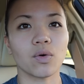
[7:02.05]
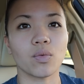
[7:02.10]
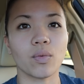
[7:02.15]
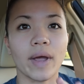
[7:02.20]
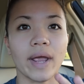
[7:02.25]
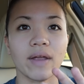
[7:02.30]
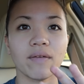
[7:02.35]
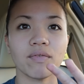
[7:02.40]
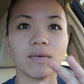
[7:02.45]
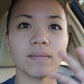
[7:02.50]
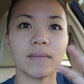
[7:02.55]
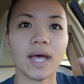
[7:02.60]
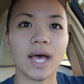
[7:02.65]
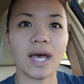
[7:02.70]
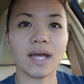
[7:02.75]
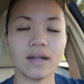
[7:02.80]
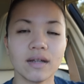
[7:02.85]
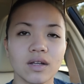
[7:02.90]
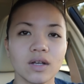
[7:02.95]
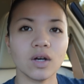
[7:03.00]
away from
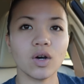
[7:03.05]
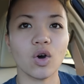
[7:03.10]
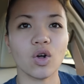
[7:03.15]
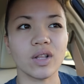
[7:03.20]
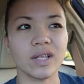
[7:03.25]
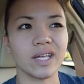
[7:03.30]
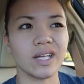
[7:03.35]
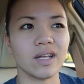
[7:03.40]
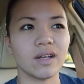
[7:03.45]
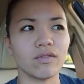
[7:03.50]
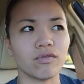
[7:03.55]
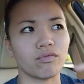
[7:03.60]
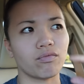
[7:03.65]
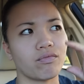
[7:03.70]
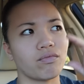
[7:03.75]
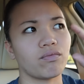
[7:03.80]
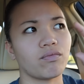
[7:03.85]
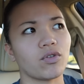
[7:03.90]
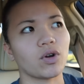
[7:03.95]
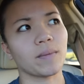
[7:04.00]
that only
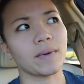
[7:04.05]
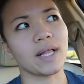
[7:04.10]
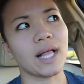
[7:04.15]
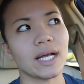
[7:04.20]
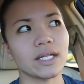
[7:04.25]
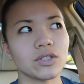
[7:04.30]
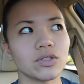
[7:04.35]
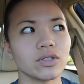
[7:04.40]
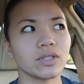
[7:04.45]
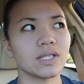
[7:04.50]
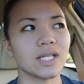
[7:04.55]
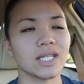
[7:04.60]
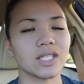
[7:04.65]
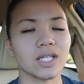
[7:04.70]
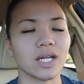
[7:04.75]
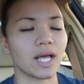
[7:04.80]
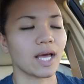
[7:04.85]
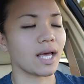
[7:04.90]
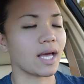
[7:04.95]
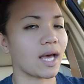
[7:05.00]
for my last duty
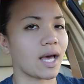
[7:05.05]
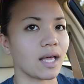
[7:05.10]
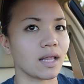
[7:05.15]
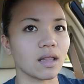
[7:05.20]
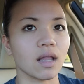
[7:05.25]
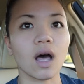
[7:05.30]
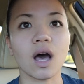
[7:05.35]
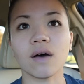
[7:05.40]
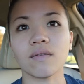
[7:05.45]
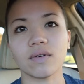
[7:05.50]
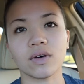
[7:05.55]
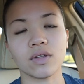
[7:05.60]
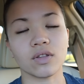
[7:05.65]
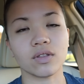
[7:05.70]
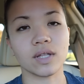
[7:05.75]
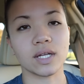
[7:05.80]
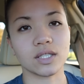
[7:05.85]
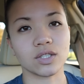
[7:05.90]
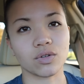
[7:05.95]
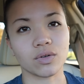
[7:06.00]
station, and I had a lot of other
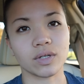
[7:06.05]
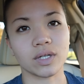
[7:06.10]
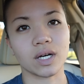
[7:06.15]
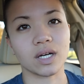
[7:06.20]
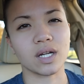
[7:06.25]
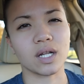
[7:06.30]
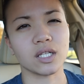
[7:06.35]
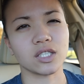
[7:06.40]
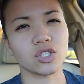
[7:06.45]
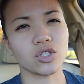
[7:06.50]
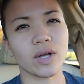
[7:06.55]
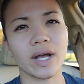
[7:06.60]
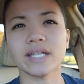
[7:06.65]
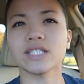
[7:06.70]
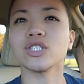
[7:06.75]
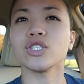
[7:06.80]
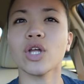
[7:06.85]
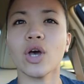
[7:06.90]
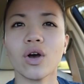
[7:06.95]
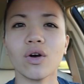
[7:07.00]
things going on, as you
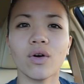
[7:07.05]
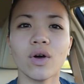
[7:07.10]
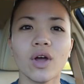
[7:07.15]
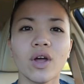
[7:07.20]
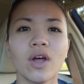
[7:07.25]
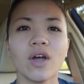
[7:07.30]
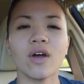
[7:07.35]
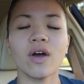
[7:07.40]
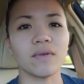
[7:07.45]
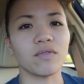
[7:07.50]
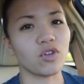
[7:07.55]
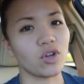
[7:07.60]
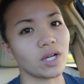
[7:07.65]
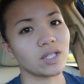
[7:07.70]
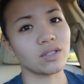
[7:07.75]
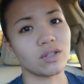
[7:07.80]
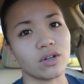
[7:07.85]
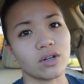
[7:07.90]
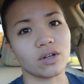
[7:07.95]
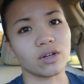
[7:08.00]
guys know, if you
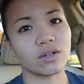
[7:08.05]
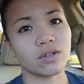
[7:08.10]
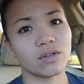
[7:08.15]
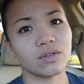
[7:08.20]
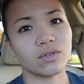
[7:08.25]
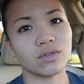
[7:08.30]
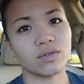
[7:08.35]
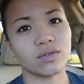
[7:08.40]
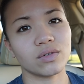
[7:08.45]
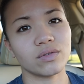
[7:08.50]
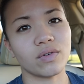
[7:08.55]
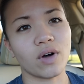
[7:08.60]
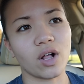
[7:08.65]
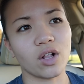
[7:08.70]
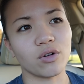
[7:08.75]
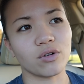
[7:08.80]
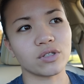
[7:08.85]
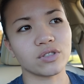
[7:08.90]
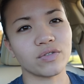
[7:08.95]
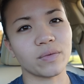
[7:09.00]
guys are
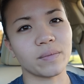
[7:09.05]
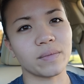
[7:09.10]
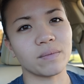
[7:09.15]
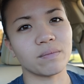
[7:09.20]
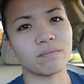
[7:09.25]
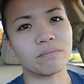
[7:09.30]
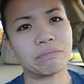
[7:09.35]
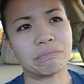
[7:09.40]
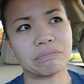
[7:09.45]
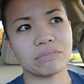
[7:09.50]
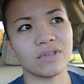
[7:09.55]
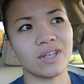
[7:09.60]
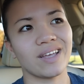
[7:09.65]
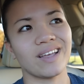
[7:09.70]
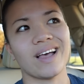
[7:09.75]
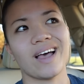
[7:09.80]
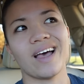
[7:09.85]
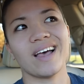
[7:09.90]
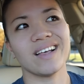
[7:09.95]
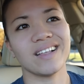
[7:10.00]
followers from
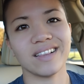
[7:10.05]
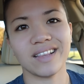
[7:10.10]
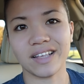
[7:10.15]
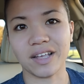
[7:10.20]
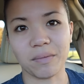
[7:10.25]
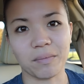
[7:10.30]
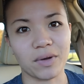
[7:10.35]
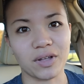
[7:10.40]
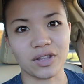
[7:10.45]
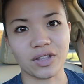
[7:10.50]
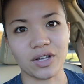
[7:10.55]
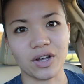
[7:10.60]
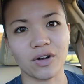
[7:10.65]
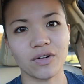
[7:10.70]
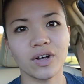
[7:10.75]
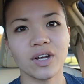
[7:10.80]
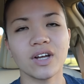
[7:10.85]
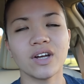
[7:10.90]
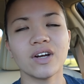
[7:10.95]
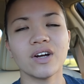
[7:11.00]
like a month
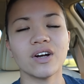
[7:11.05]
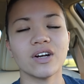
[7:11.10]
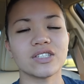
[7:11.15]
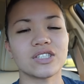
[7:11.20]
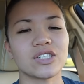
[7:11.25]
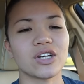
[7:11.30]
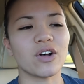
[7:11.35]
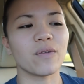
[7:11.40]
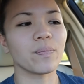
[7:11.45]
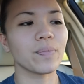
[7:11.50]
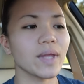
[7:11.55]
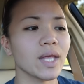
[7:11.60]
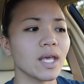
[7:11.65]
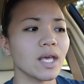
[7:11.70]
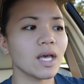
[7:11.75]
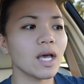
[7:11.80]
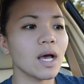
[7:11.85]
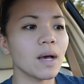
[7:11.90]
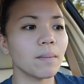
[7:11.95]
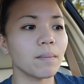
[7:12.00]
ago or so.
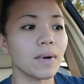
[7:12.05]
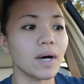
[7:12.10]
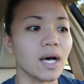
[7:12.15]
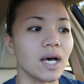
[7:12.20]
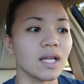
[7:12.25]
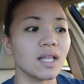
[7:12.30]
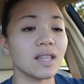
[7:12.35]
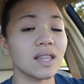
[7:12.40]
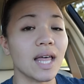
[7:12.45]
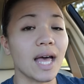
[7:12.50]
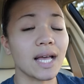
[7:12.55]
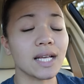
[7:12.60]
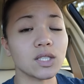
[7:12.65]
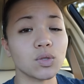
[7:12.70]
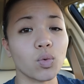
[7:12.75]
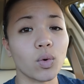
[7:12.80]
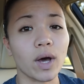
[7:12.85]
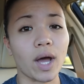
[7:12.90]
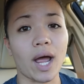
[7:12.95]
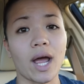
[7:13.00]
But that
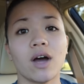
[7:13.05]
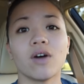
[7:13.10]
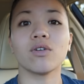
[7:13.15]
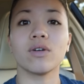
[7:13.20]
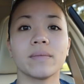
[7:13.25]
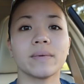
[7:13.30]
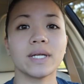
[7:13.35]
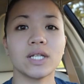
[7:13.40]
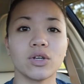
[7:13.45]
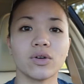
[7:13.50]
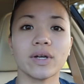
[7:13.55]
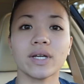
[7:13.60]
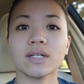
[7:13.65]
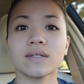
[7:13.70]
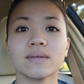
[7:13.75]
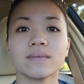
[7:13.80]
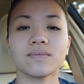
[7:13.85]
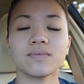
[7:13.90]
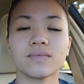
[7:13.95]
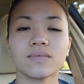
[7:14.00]
is what I will be
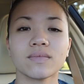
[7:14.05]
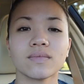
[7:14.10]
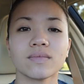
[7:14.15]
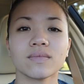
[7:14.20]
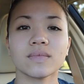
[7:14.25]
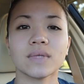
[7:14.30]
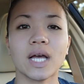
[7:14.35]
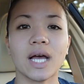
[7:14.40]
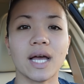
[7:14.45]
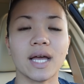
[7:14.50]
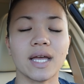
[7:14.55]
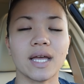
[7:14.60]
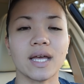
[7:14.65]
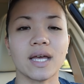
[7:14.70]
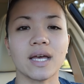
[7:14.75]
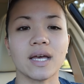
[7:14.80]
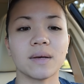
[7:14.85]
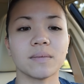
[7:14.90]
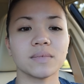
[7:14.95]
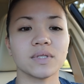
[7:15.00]
doing. I
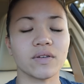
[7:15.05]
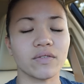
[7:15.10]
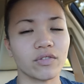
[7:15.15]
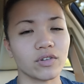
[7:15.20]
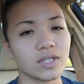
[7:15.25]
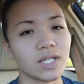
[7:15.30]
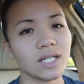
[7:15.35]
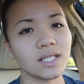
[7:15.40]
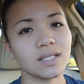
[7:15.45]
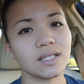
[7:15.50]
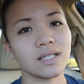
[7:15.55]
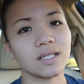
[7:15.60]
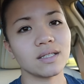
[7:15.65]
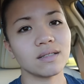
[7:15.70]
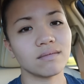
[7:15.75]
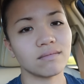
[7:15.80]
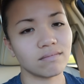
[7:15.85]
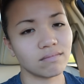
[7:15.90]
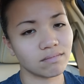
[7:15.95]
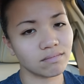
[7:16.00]
am 74
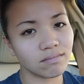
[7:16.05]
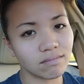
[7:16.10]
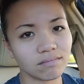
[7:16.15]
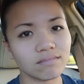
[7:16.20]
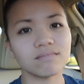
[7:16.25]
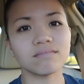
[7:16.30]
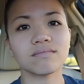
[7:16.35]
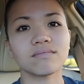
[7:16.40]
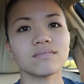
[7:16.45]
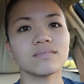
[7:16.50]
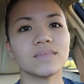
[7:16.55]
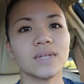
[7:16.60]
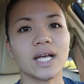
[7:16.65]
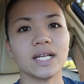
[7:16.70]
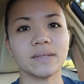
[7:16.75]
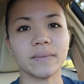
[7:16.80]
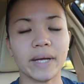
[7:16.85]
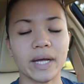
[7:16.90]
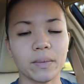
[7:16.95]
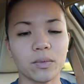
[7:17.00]
Delta.
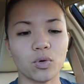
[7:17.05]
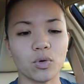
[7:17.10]
That's my